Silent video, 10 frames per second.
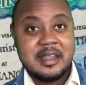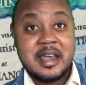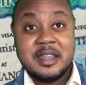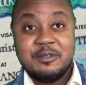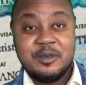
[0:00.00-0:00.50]

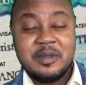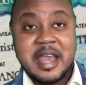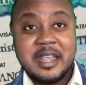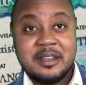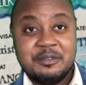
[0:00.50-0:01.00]
And if you
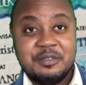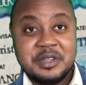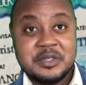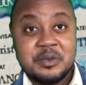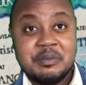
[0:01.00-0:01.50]
like the
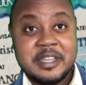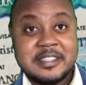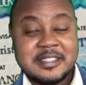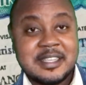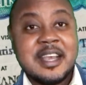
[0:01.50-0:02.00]
video,
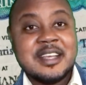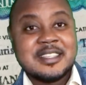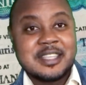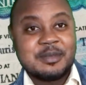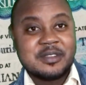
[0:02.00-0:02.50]
please
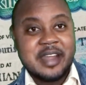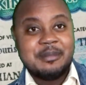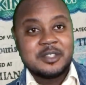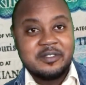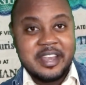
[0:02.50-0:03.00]

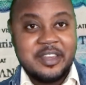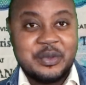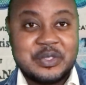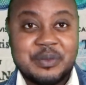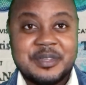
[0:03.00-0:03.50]
subscribe to my
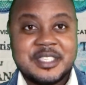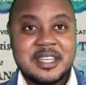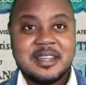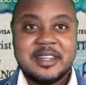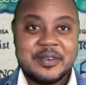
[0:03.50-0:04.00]
YouTube
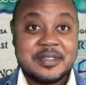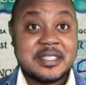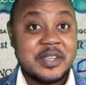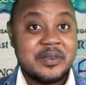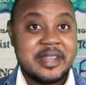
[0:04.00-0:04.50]
channel.
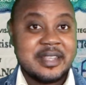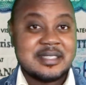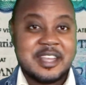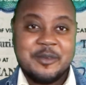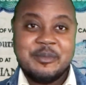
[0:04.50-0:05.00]
See you
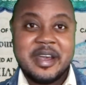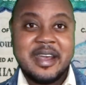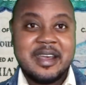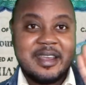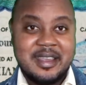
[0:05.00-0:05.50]
next time.
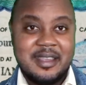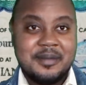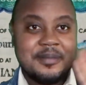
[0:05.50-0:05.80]
Bye.